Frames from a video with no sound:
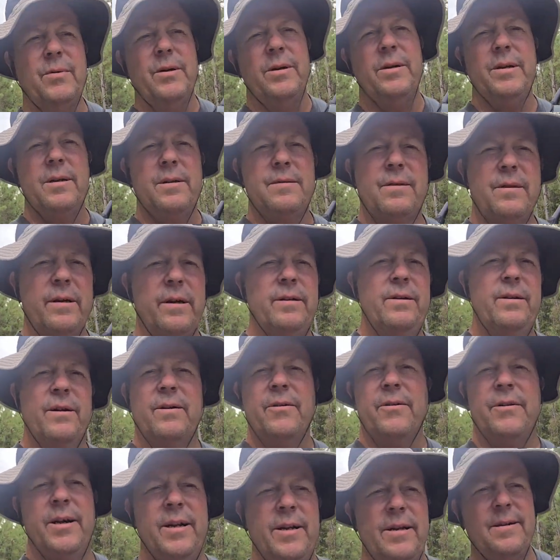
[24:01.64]
million dead
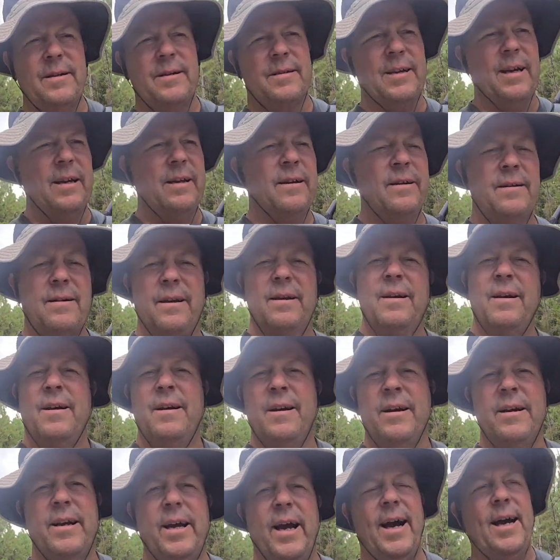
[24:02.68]
Ukrainians, and
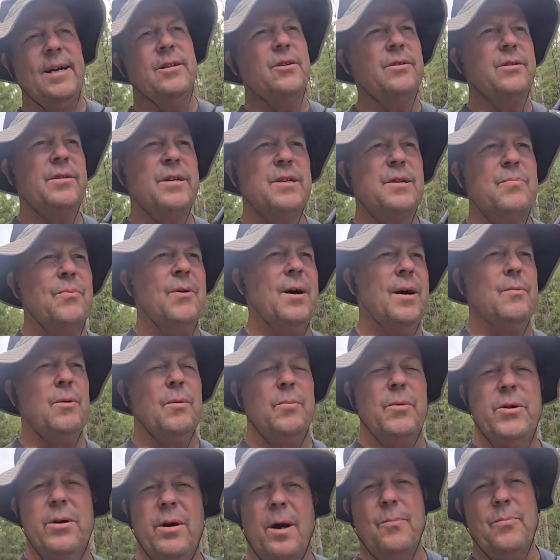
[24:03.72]
casualties
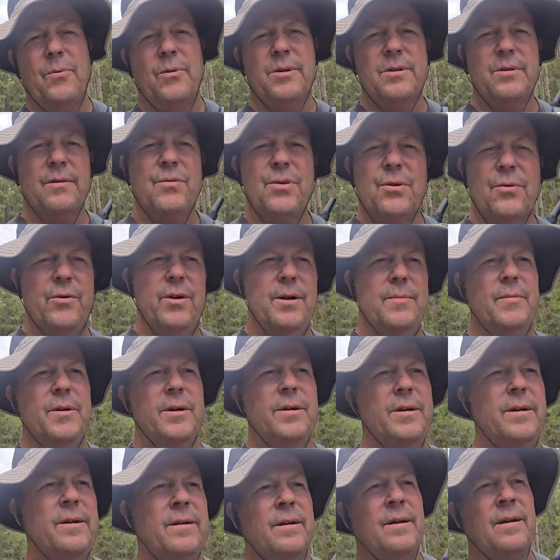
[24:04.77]
probably upwards of 3
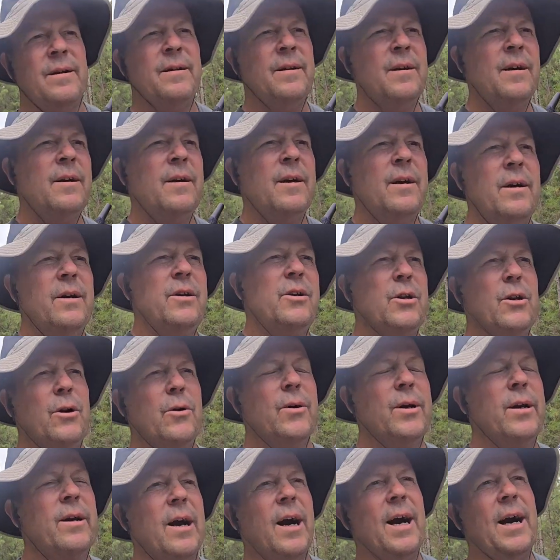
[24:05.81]
million. You
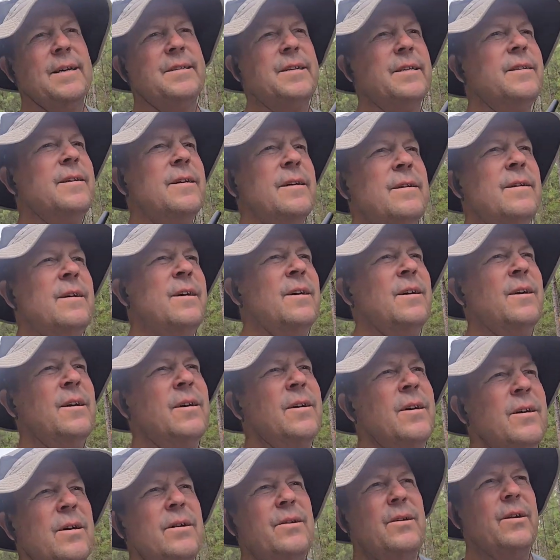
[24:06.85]
know, in Gaza,
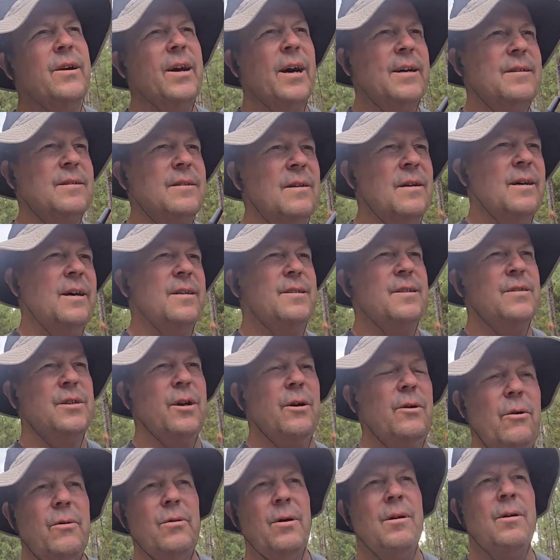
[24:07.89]
you got
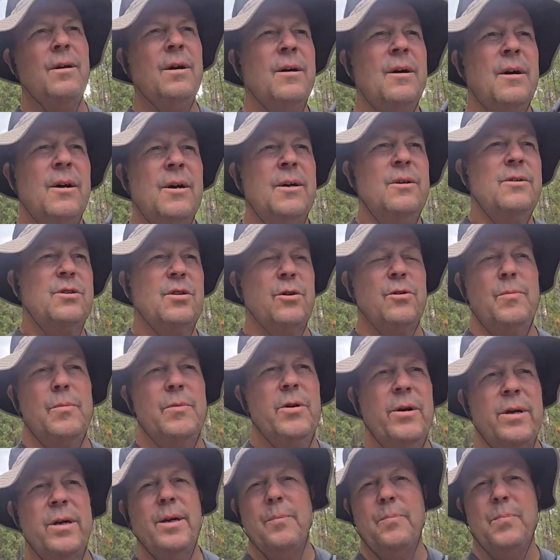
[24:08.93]
2
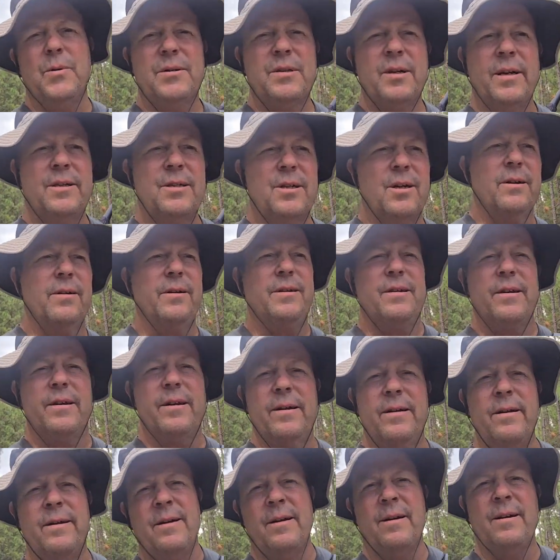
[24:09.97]
million potentially
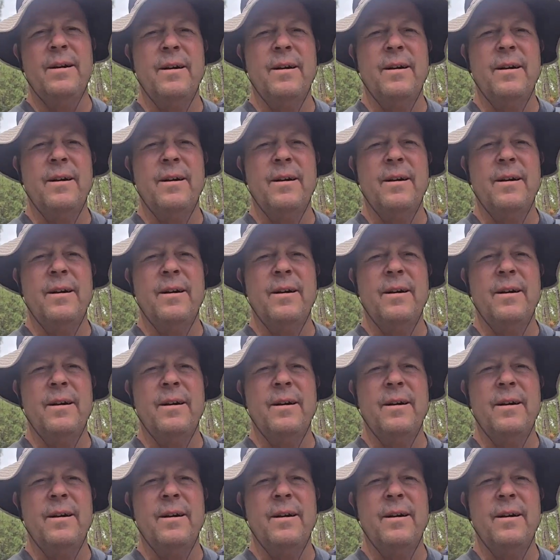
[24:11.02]
dead